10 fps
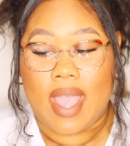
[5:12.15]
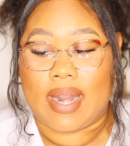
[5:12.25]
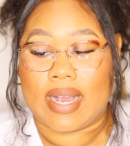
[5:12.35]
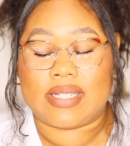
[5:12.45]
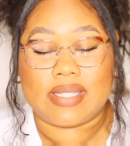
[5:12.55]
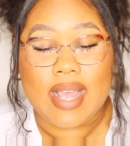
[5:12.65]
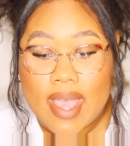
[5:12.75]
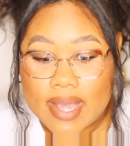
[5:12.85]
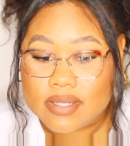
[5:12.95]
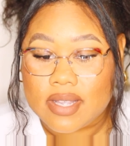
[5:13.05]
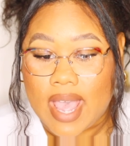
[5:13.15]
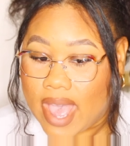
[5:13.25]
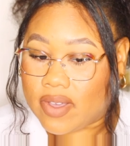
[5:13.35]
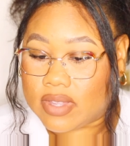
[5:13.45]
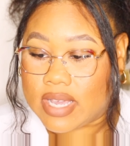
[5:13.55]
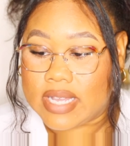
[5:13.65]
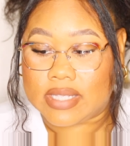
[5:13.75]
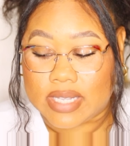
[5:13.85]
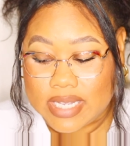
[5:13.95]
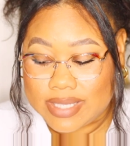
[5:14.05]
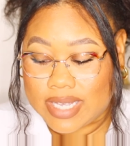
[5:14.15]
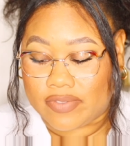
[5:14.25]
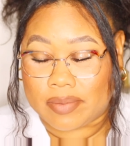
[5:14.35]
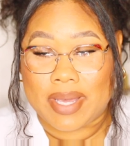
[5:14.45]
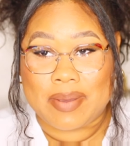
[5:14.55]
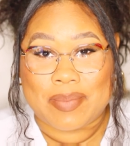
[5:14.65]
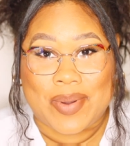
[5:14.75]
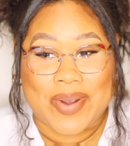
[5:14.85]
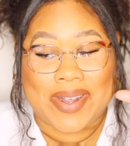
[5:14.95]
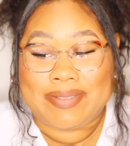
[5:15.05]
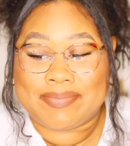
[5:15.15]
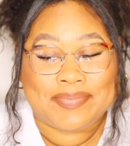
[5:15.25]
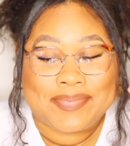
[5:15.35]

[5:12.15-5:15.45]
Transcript: and I just had to have these giving me more,